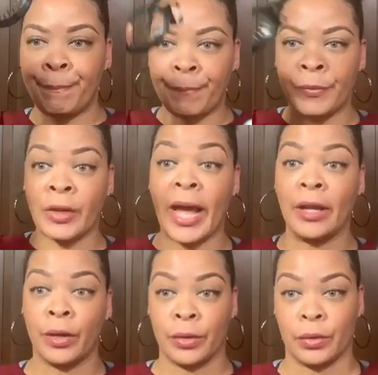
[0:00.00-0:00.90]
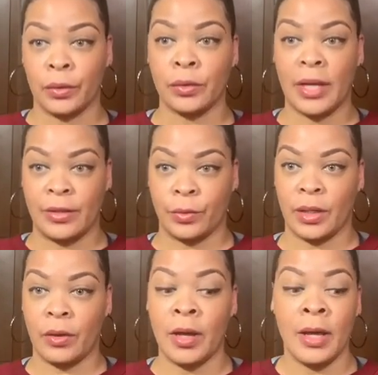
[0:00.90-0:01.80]
tight curled as
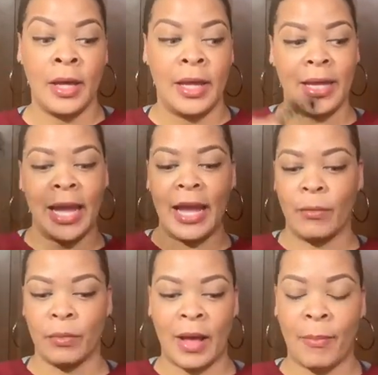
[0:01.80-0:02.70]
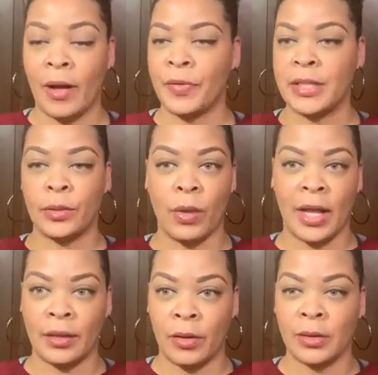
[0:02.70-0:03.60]
well. It came, I bought these a
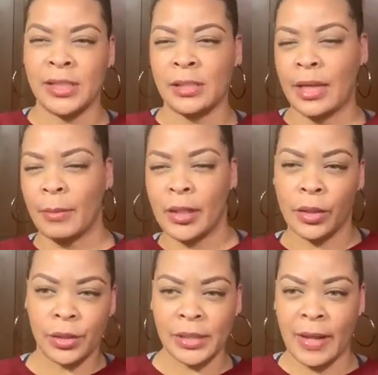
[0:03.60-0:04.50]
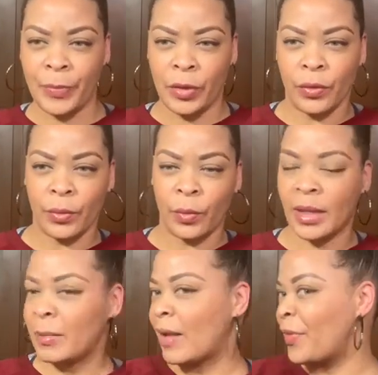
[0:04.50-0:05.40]
while ago. This is like my third time using one,
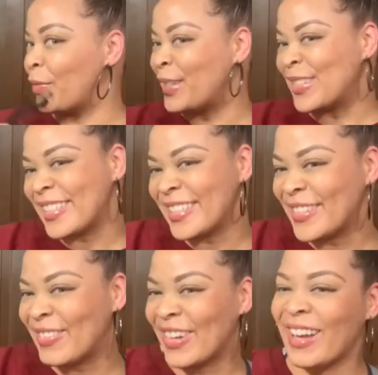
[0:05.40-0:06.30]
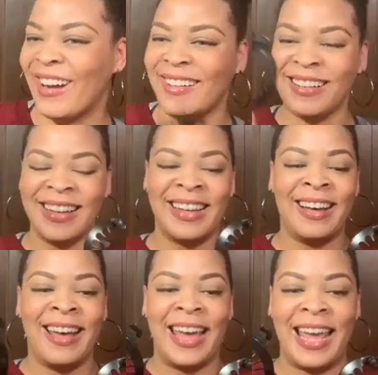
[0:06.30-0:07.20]
but I've never used it for y'all.
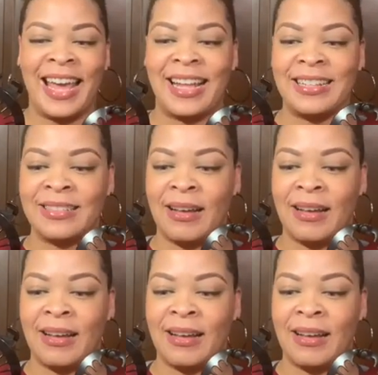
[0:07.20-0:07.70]
And